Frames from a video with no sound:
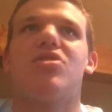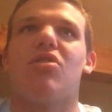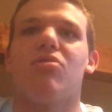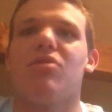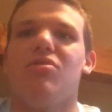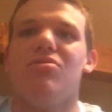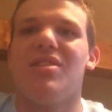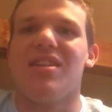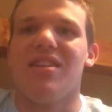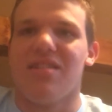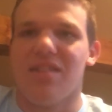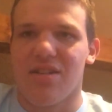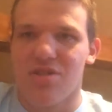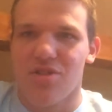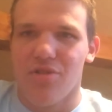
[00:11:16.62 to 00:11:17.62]
don't use any
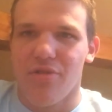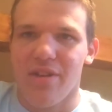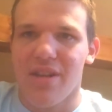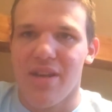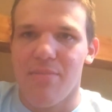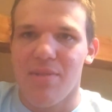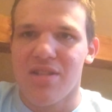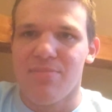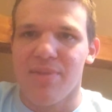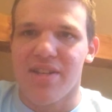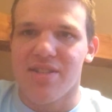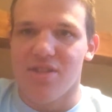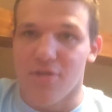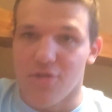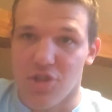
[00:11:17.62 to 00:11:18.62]
touchscreen gimmicks
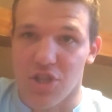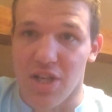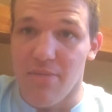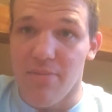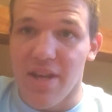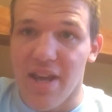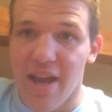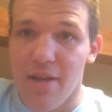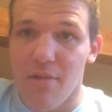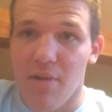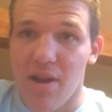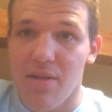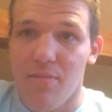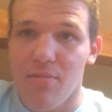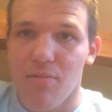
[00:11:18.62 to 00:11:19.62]
because they're
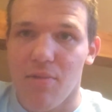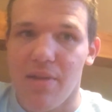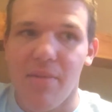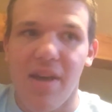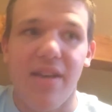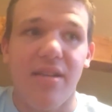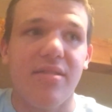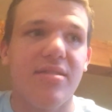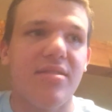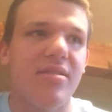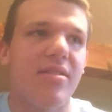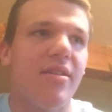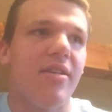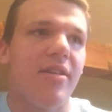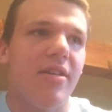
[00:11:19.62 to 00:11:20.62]
GBA remakes.
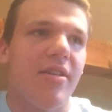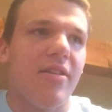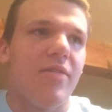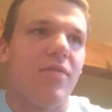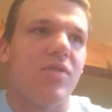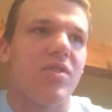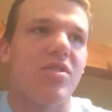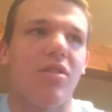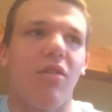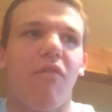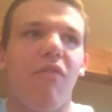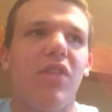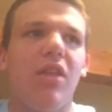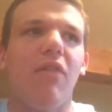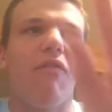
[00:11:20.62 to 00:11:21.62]
So the
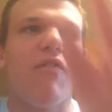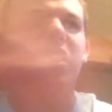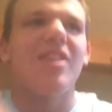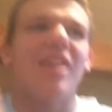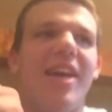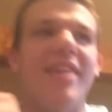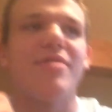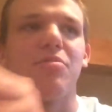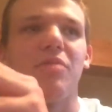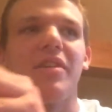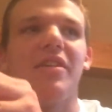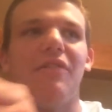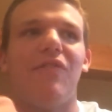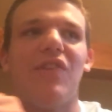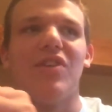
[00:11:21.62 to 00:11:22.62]
fifth case
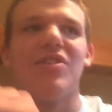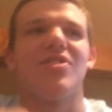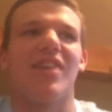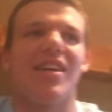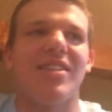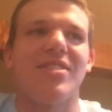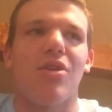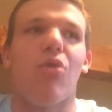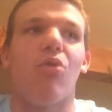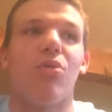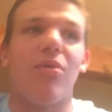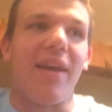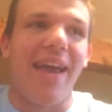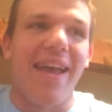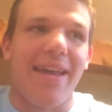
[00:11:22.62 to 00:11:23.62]
really feels like its
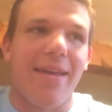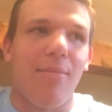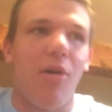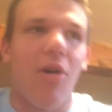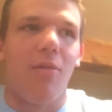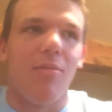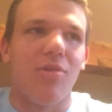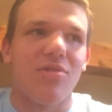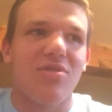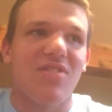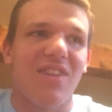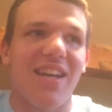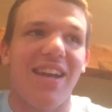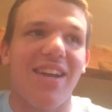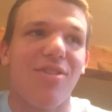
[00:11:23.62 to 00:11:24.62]
own game almost.
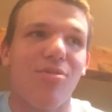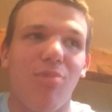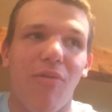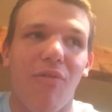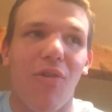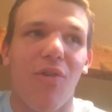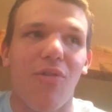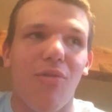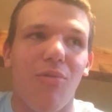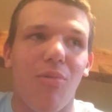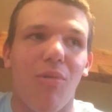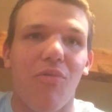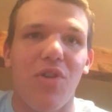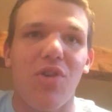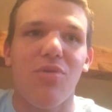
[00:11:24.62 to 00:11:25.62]
Like I could
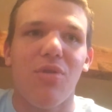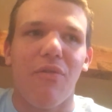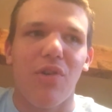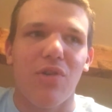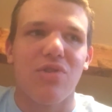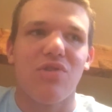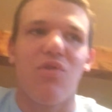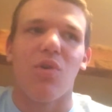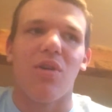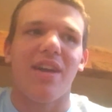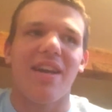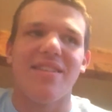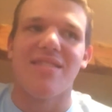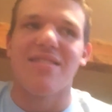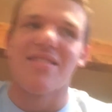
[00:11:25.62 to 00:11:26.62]
review the first four
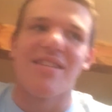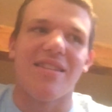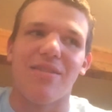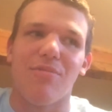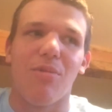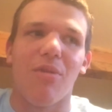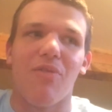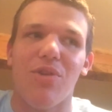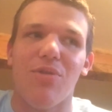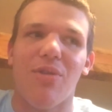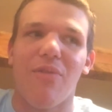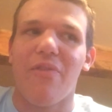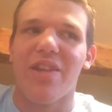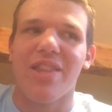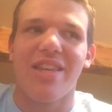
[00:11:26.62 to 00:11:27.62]
cases and then review the
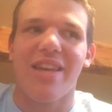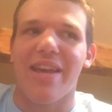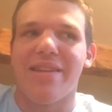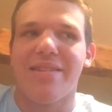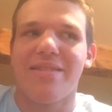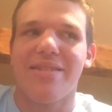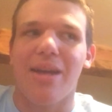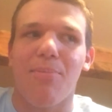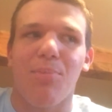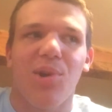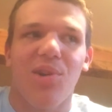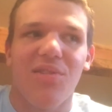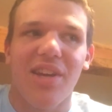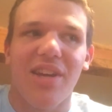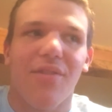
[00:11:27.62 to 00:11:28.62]
fifth case
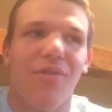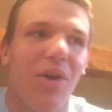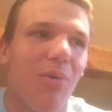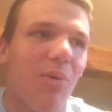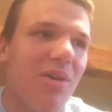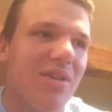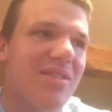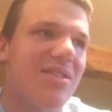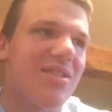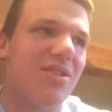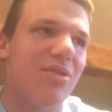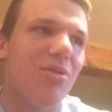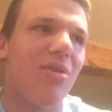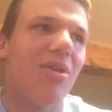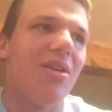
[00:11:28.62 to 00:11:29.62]
separately if I wanted
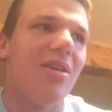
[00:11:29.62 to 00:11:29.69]
to,